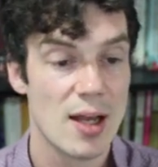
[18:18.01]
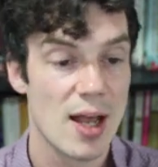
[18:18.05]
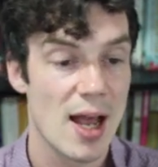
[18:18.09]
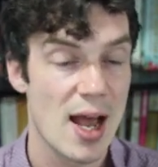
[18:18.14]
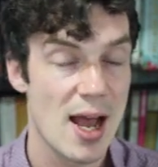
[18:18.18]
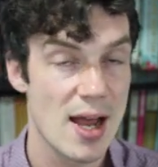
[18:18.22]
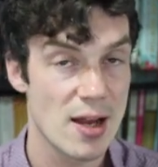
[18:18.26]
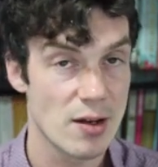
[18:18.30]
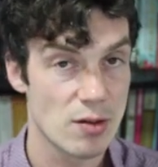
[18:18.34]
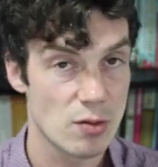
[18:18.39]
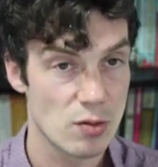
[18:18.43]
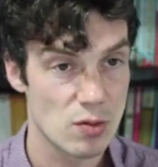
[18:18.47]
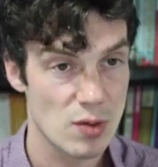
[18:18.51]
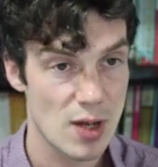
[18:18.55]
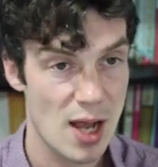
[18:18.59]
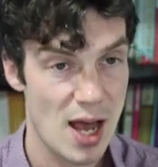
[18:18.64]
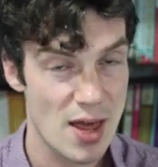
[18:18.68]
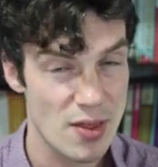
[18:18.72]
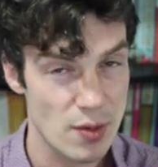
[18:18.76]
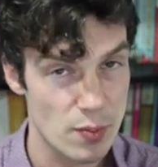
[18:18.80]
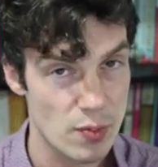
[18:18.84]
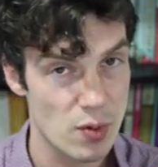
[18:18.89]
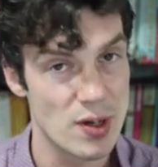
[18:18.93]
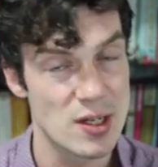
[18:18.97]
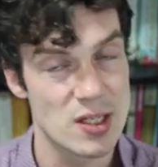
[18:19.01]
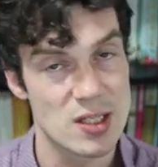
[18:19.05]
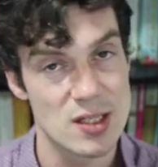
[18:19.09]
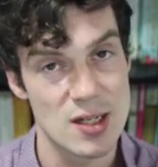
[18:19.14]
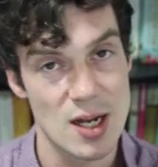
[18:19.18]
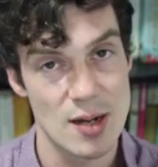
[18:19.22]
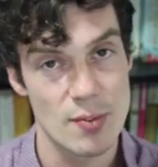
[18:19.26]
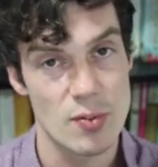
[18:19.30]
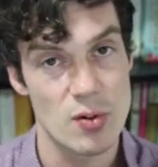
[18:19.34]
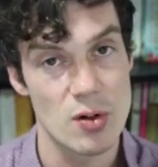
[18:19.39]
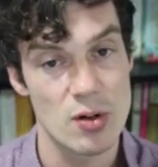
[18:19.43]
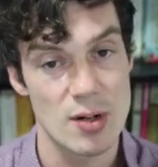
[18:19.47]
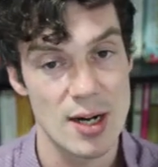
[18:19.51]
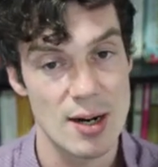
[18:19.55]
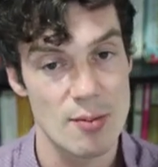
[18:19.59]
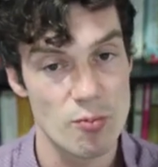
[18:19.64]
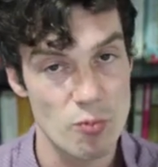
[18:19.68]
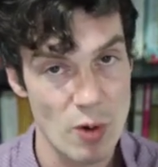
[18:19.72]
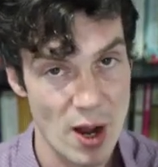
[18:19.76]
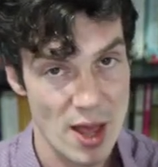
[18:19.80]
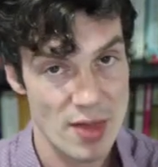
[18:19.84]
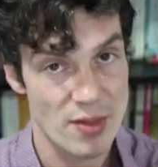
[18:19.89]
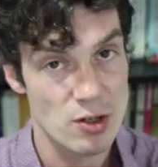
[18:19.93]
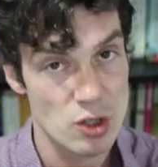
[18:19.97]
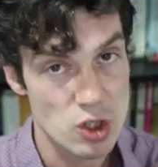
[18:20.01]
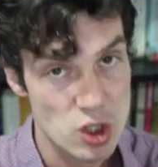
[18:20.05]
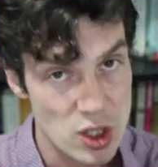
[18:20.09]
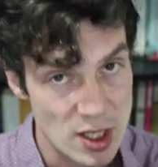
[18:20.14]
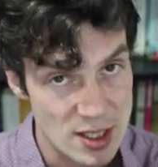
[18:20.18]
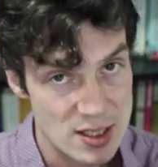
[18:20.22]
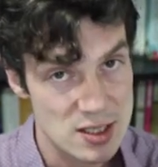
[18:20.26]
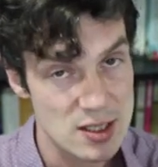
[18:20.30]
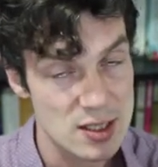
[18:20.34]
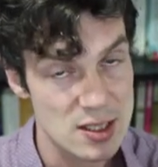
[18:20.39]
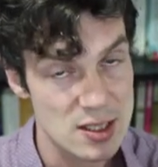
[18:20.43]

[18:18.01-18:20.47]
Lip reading: at other points in our program rather than just the